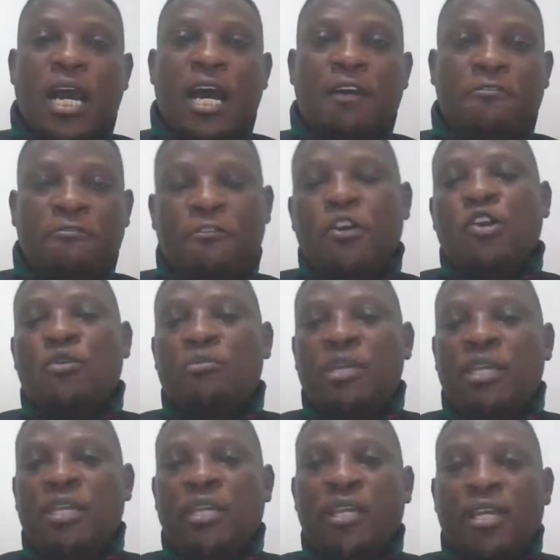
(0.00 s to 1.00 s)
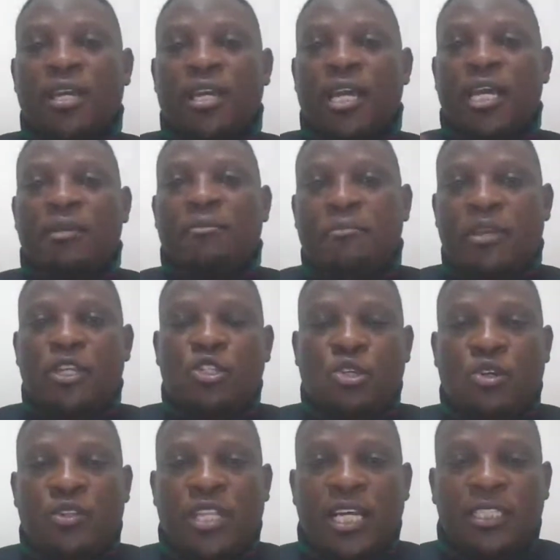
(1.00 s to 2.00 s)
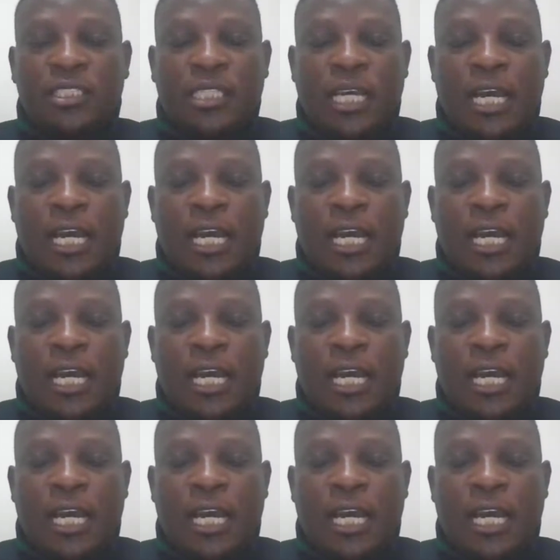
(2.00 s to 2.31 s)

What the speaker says: follow me and make sure that